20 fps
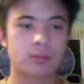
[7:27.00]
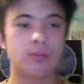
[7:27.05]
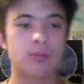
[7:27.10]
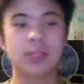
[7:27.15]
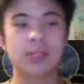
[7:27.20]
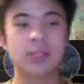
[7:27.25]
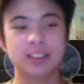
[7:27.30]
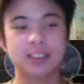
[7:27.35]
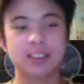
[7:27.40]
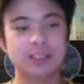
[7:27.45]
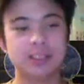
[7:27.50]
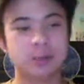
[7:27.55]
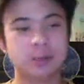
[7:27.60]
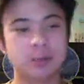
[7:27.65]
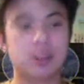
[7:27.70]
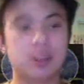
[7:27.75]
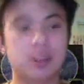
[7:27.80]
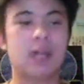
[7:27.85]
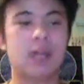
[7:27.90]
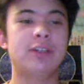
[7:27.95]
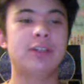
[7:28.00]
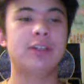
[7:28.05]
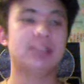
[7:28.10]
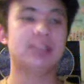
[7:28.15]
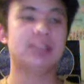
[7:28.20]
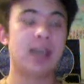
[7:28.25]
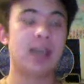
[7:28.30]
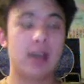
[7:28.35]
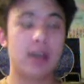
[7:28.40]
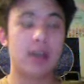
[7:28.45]
But that seems pretty
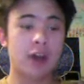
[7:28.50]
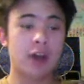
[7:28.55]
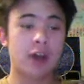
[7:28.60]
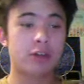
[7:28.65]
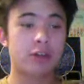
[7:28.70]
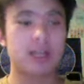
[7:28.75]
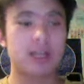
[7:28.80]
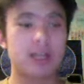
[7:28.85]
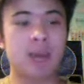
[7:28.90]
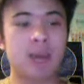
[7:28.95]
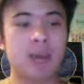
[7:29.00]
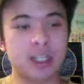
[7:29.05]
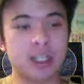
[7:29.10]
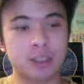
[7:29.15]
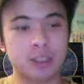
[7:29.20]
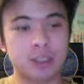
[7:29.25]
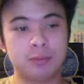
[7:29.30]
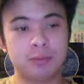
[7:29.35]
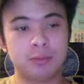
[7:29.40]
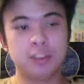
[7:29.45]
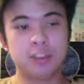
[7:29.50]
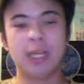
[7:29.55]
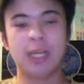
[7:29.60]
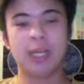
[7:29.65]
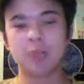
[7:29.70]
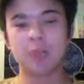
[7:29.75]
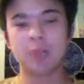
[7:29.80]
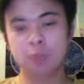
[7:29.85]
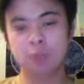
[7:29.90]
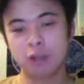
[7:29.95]
obvious. Other key matchup,
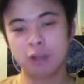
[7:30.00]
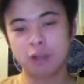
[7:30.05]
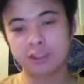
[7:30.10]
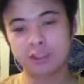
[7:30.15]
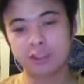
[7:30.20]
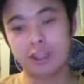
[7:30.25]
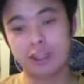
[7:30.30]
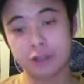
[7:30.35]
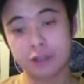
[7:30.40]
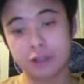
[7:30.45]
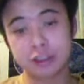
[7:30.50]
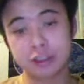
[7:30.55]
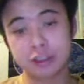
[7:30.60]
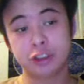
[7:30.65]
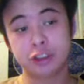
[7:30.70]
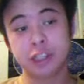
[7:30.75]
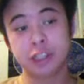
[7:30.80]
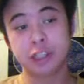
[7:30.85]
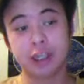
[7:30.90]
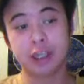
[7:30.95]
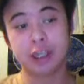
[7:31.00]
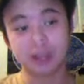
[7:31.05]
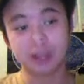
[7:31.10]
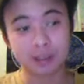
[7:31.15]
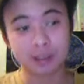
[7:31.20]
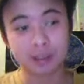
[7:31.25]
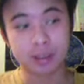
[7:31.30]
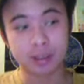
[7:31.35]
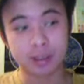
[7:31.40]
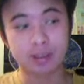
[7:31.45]
James Posey versus J.R.
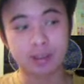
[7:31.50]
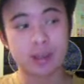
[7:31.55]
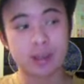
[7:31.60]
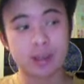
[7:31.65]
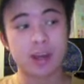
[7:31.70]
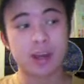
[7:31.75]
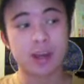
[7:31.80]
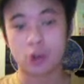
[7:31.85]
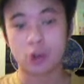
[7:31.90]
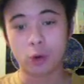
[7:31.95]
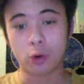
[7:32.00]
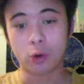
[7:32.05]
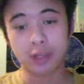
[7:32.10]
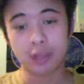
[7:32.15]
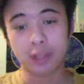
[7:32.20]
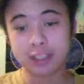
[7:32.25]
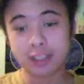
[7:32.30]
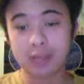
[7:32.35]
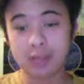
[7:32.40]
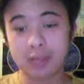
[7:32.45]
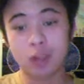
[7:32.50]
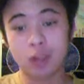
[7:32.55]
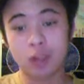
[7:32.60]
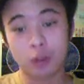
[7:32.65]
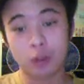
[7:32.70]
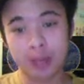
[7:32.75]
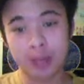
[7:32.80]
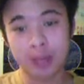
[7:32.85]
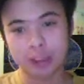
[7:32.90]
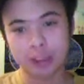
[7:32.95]
Smith. The Hornets have
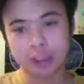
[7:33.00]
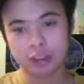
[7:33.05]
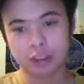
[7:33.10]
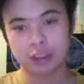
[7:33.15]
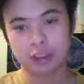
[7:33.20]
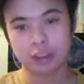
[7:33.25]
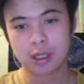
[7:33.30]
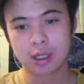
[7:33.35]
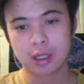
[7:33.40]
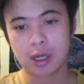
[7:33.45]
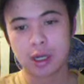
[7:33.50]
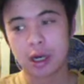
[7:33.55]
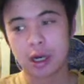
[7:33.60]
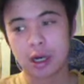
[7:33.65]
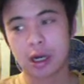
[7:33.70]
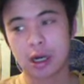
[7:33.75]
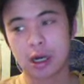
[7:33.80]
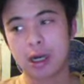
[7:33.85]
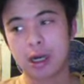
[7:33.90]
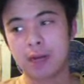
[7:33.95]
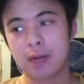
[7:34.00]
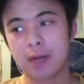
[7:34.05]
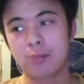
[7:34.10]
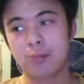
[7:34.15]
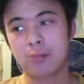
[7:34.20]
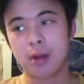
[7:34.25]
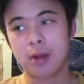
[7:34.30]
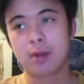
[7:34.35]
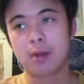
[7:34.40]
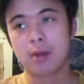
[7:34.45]
no bench.
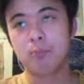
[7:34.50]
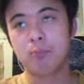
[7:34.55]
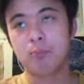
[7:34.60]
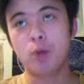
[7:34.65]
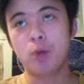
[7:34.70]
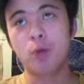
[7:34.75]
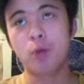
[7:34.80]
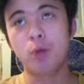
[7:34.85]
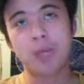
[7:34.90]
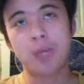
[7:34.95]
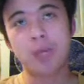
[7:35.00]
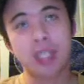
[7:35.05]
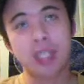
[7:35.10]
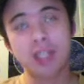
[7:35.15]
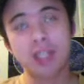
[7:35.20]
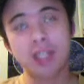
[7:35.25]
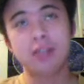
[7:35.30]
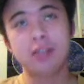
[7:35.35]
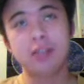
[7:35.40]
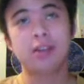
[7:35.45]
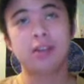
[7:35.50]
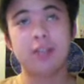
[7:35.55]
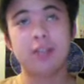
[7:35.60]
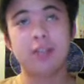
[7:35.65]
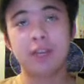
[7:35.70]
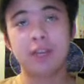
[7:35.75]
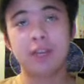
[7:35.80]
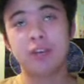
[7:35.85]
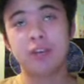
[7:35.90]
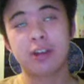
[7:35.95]
Mo Pete,
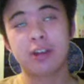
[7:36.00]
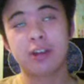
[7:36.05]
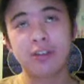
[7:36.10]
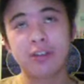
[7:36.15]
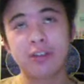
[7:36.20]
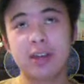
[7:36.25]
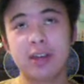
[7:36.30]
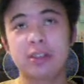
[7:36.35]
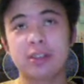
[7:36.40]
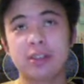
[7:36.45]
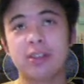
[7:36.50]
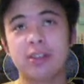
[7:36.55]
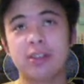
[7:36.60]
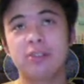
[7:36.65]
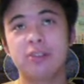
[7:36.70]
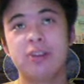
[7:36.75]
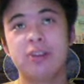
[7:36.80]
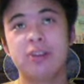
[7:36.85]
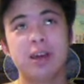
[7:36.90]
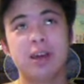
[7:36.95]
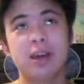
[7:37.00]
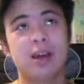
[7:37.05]
not very effective.